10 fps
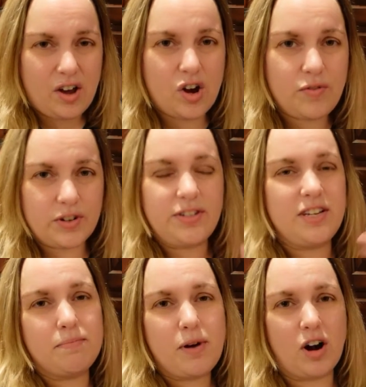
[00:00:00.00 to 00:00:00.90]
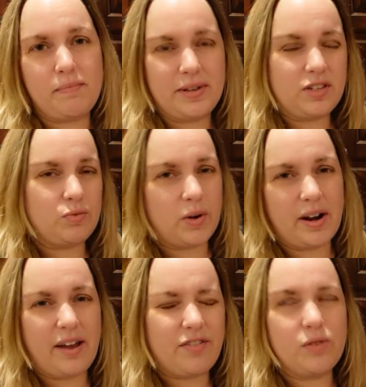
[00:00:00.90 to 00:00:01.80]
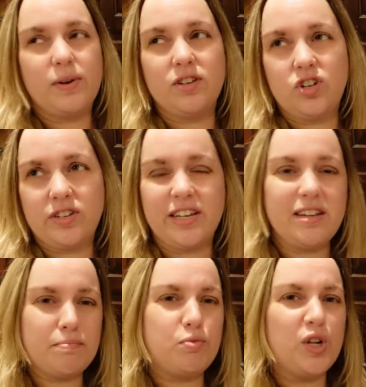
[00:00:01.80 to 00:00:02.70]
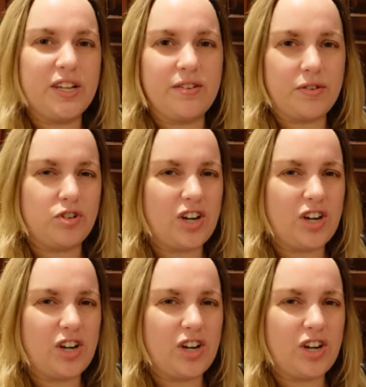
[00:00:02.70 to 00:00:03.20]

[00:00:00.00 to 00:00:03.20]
oversee departments where everyone is just brilliant at their